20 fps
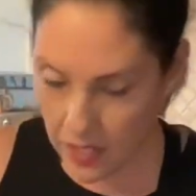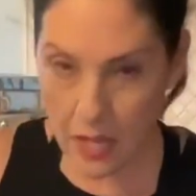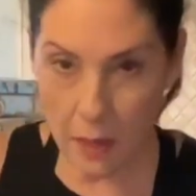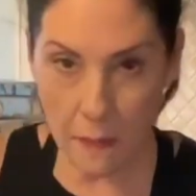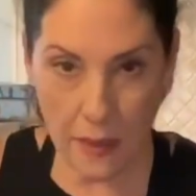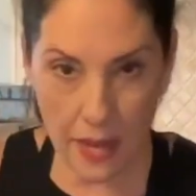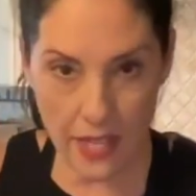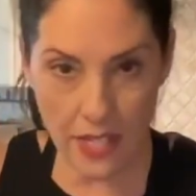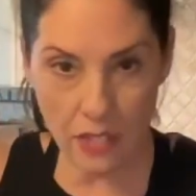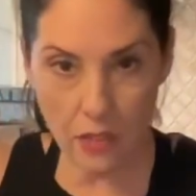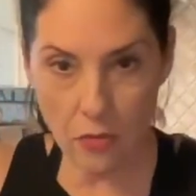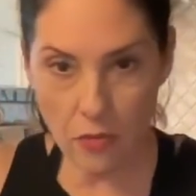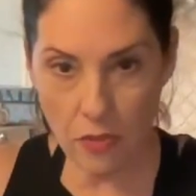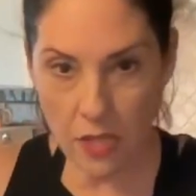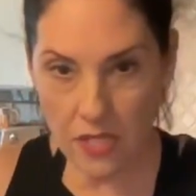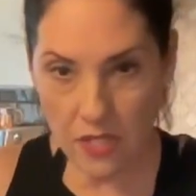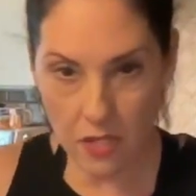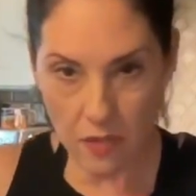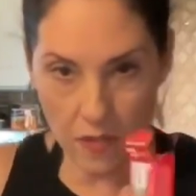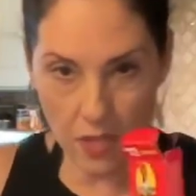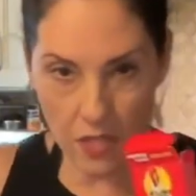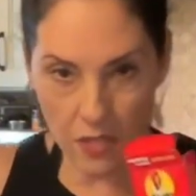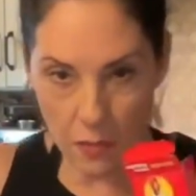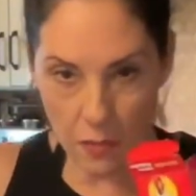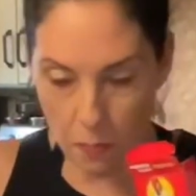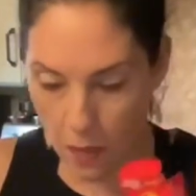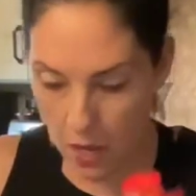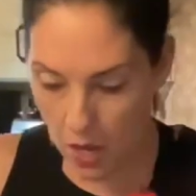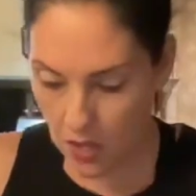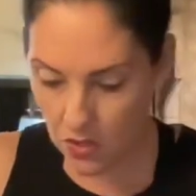I'm adding the rest of this
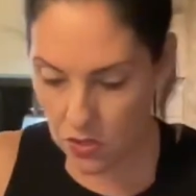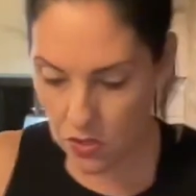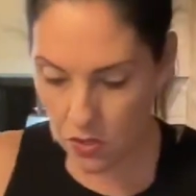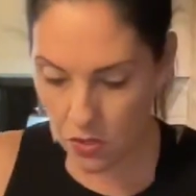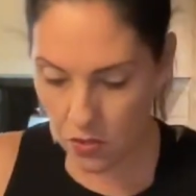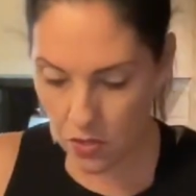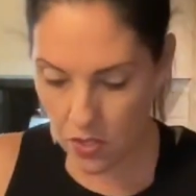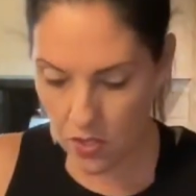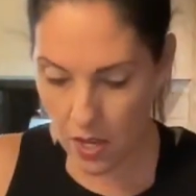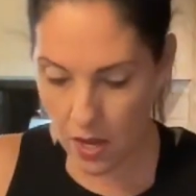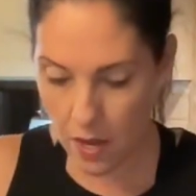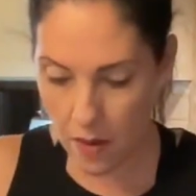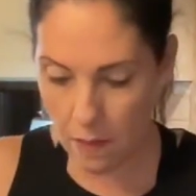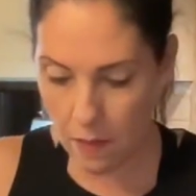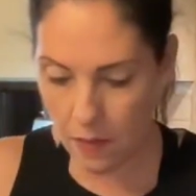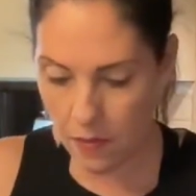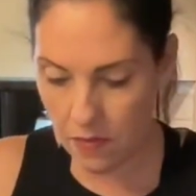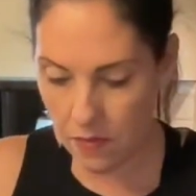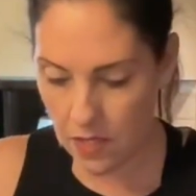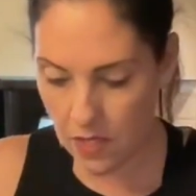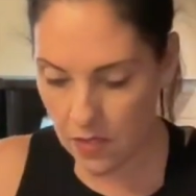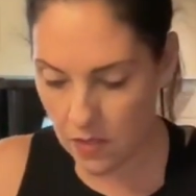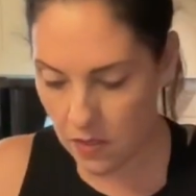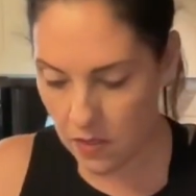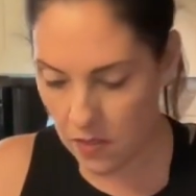box to the top of these.